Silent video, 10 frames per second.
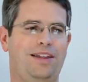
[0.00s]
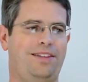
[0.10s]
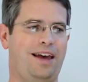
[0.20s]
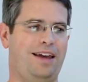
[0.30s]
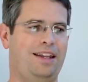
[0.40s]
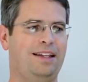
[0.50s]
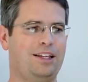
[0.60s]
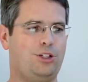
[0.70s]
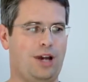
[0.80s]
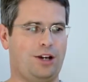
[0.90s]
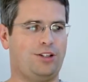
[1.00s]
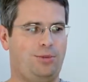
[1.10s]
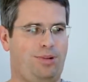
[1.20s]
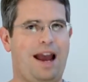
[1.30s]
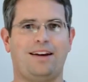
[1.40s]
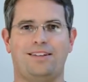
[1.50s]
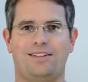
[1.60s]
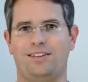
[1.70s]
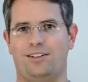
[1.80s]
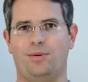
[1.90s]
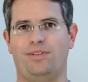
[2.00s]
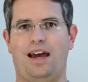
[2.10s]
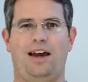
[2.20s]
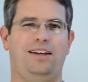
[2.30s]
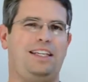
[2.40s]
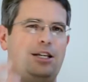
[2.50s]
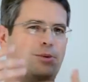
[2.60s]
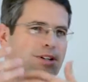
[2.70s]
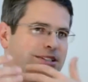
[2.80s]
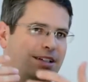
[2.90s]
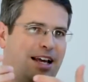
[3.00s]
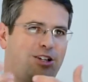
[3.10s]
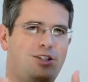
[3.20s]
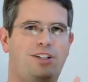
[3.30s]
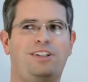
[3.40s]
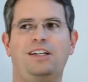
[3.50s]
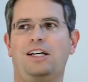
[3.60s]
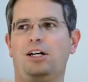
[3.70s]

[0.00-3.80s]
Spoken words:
that unless you're actually practicing some of that, keyword selection,